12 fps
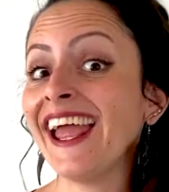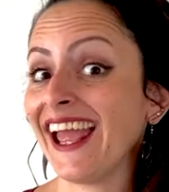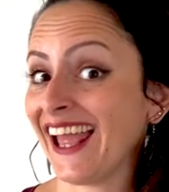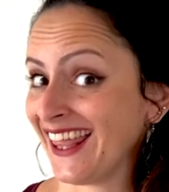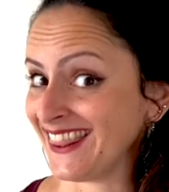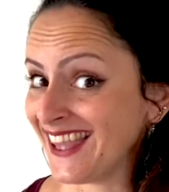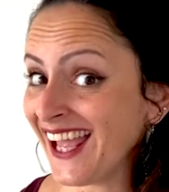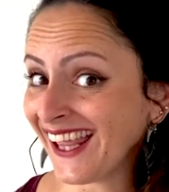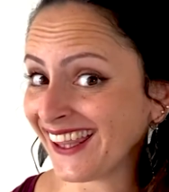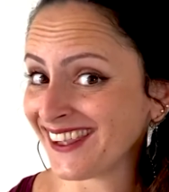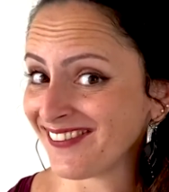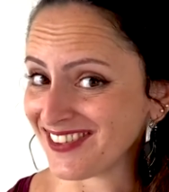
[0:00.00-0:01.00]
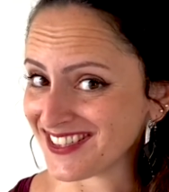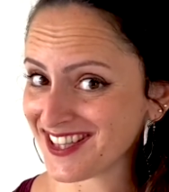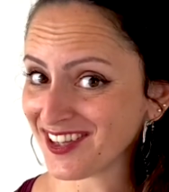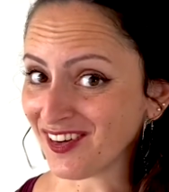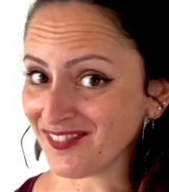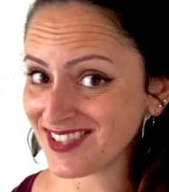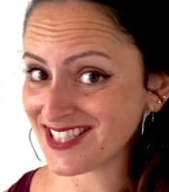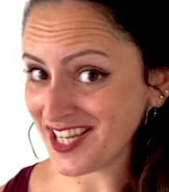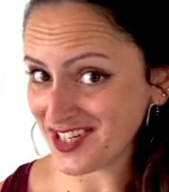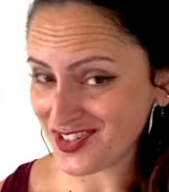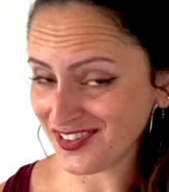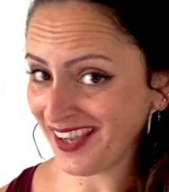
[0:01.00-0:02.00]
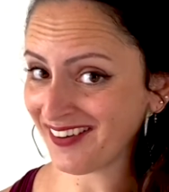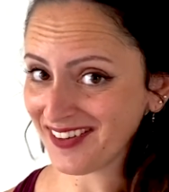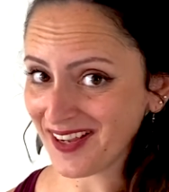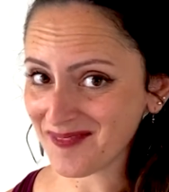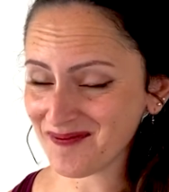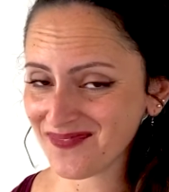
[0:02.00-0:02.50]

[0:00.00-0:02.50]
And then there is the conversation area.